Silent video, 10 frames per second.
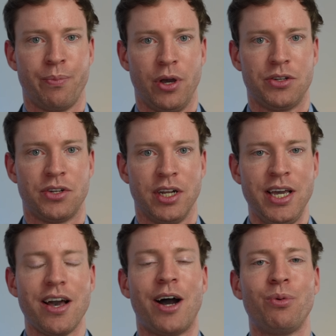
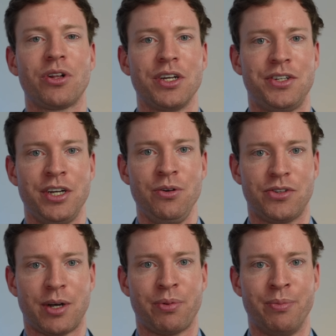Personally, I will continue
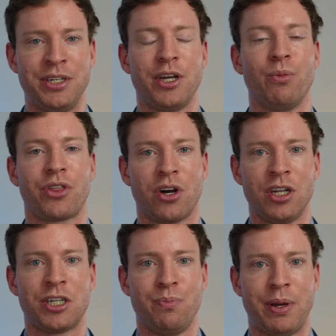supplementing with
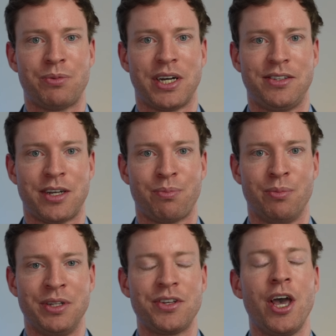collagen peptide
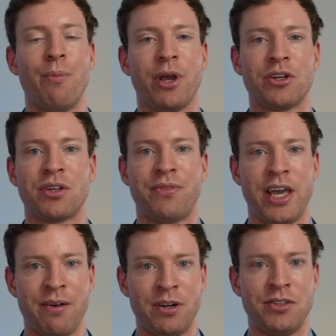supplements because of
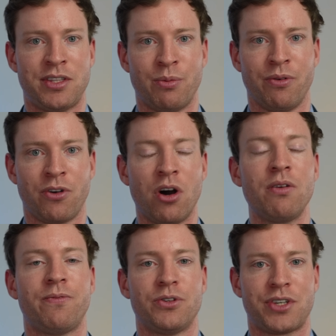the evidence that we've
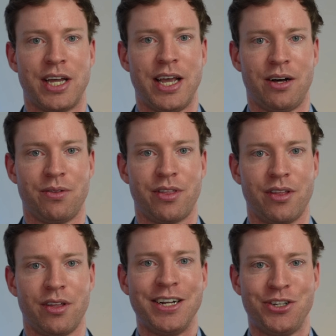got for skin health.
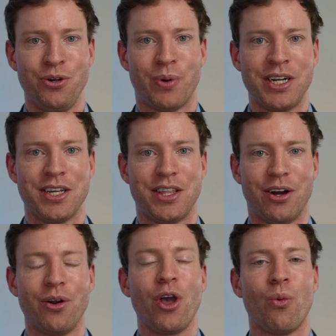I do wonder
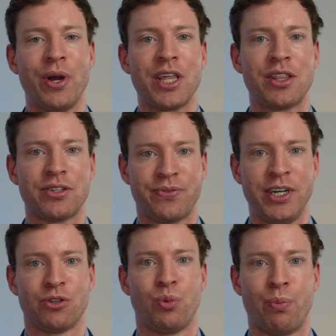though, whether this
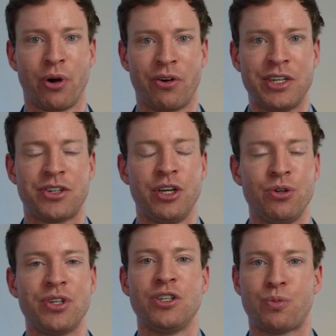field will progress to
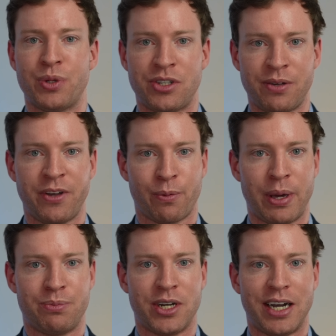using specific
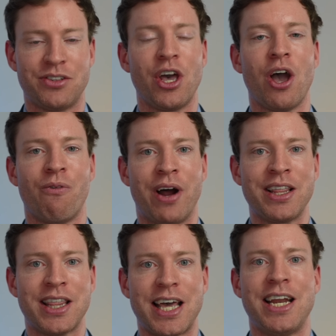peptides
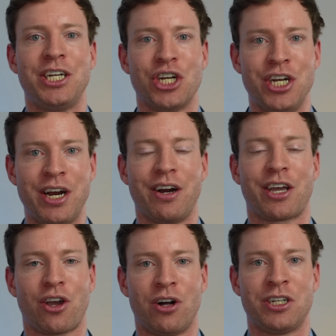rather than a
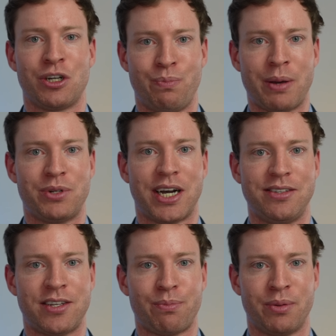generic collagen
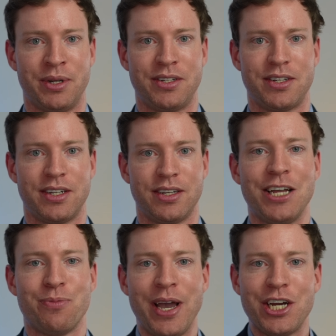peptide supplement.
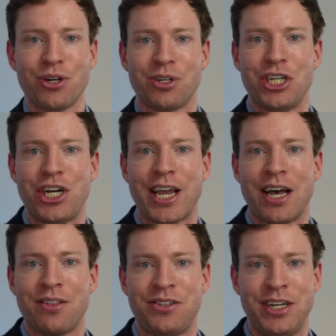And make sure to check
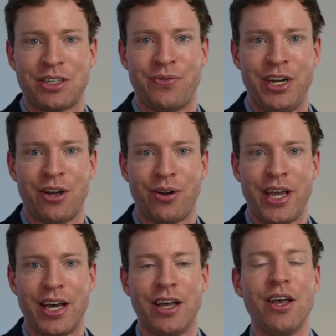out this next video
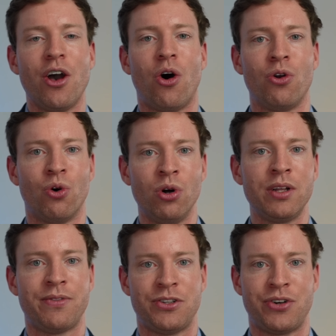here on
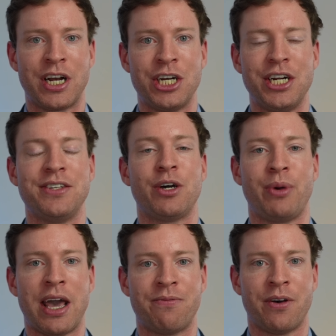all of the strategies that
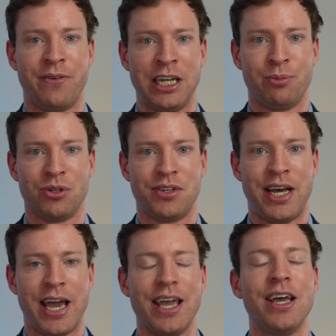we have available
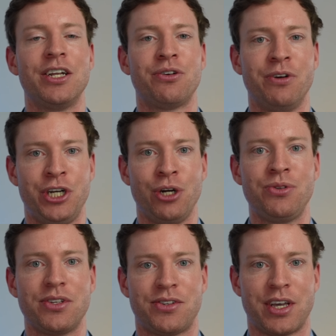today to
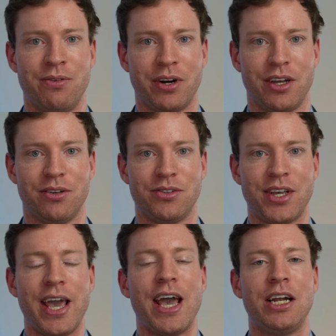reduce skin
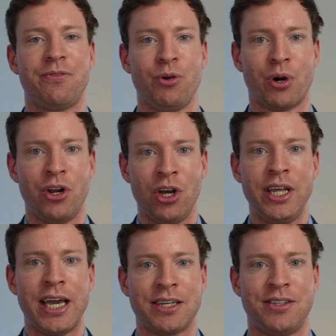wrinkles. And if you want
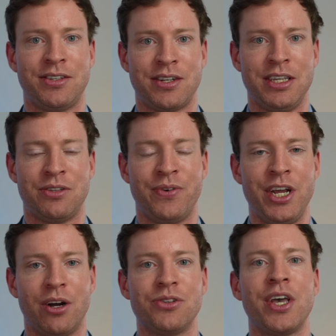early access to these
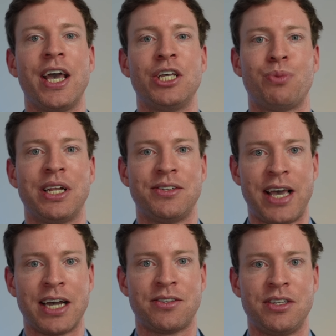videos, as well
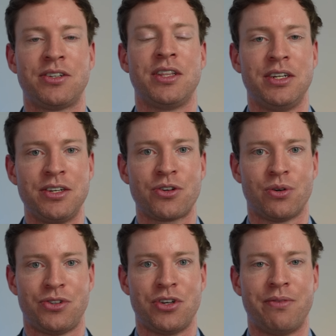as access to the
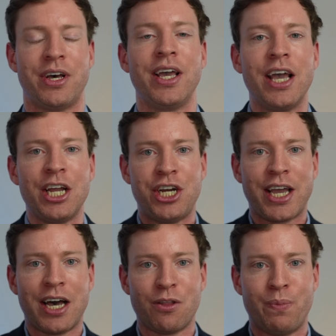Discord server,
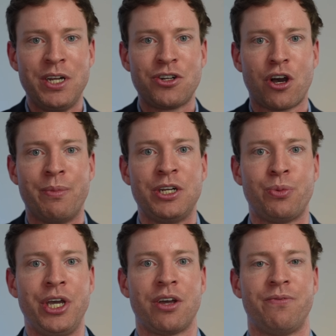check out the pinned
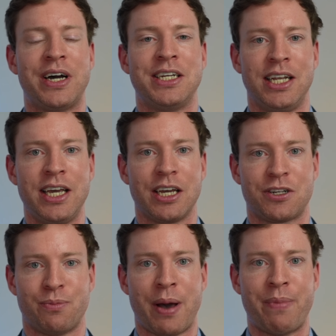comment where you can find a
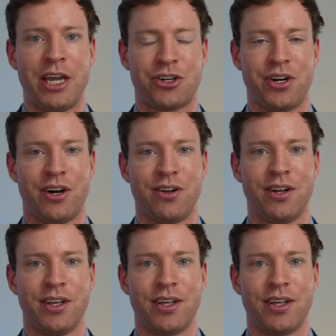link to my Patreon.